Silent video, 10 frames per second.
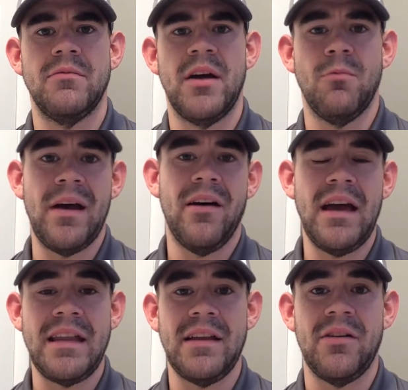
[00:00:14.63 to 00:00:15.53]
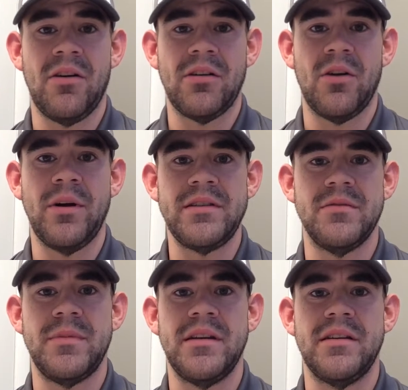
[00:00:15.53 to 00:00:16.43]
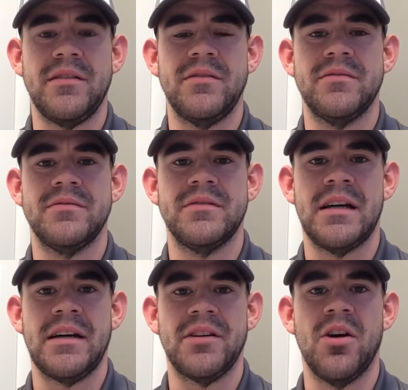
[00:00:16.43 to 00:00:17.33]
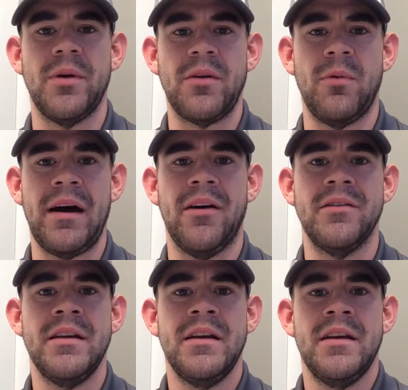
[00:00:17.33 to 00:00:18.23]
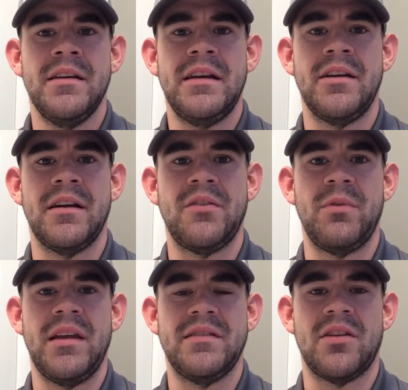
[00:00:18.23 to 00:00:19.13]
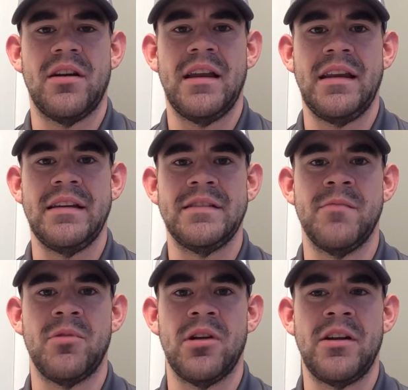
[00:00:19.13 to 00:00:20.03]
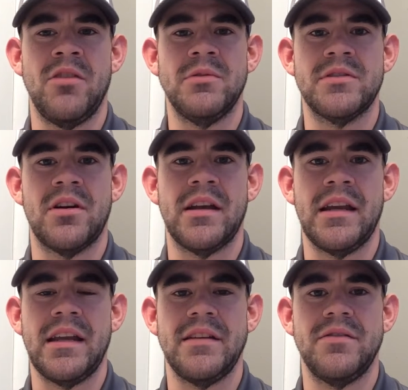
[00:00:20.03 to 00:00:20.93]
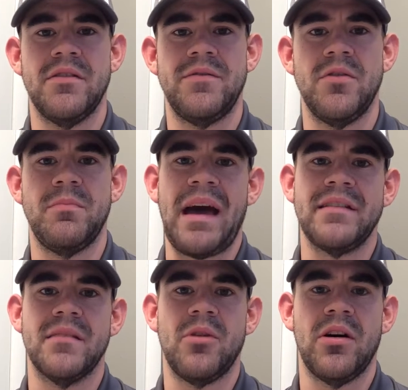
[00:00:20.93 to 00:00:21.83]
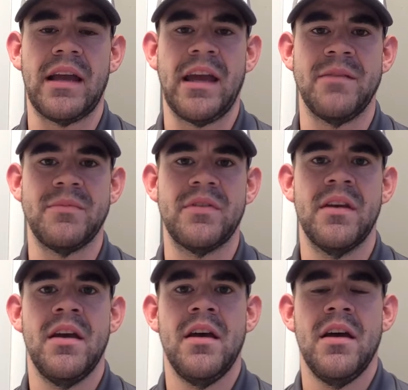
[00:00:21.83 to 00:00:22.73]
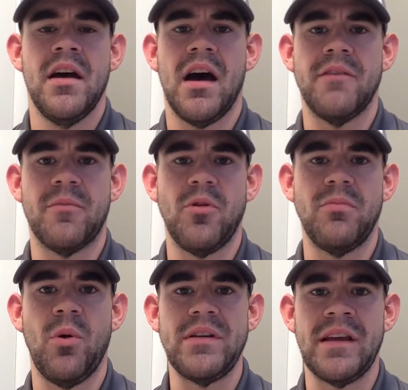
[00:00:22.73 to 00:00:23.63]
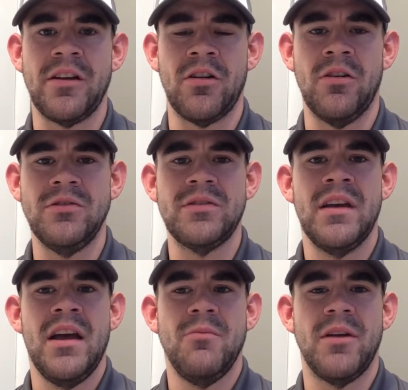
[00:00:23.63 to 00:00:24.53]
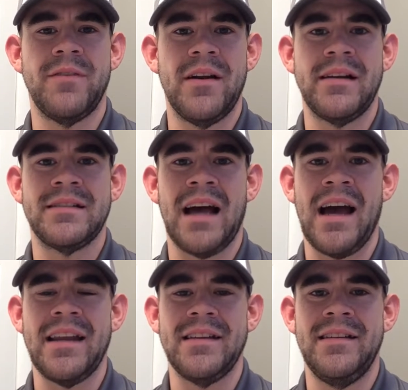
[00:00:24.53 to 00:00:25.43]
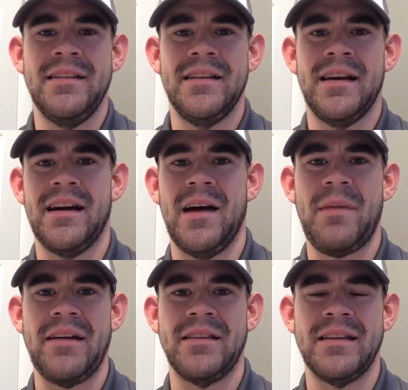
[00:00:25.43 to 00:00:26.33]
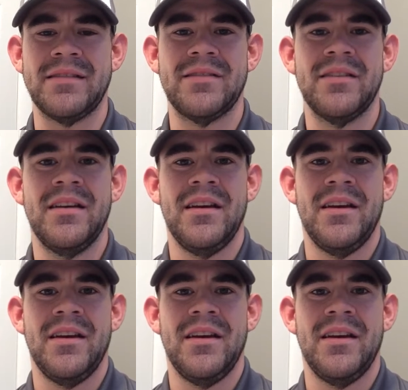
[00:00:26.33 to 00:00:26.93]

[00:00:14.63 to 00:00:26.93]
went well and are going to be going well here as we start hitting December. I know we'll start getting into a few basketball games for both boys and girls. We're very excited about this